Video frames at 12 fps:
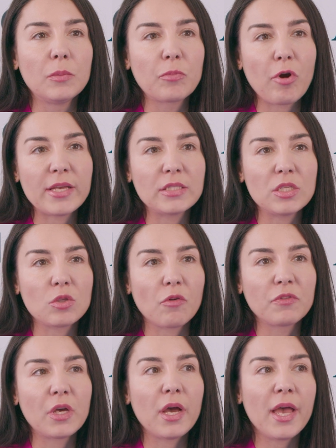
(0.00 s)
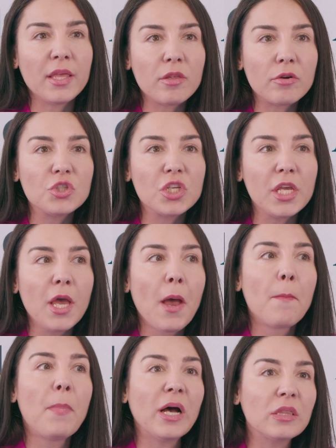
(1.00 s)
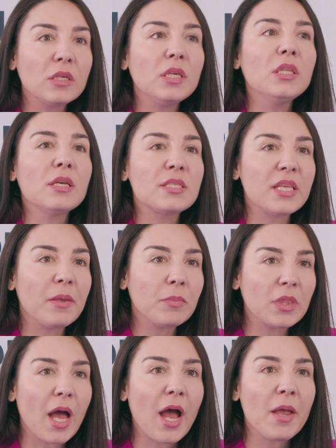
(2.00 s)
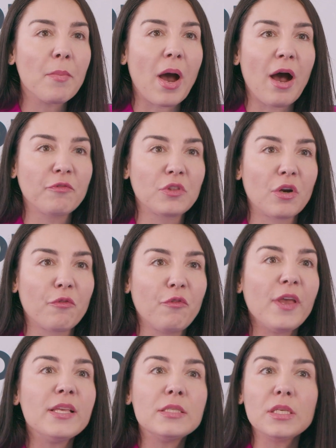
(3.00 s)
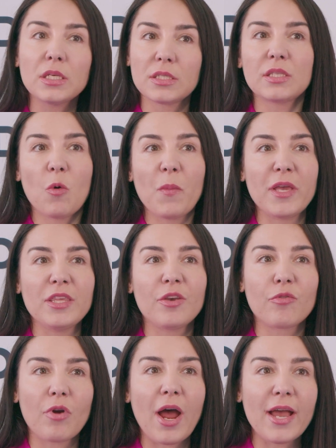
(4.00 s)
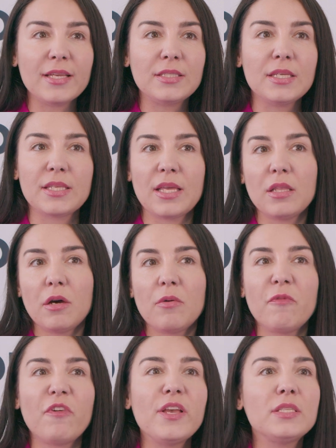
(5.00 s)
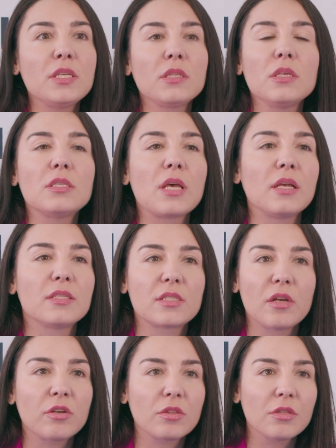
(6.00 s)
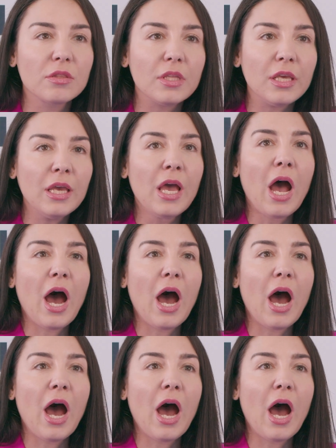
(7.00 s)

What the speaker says: prices of the energy. But in the same time, after facing so many crises and facing this uncertainty,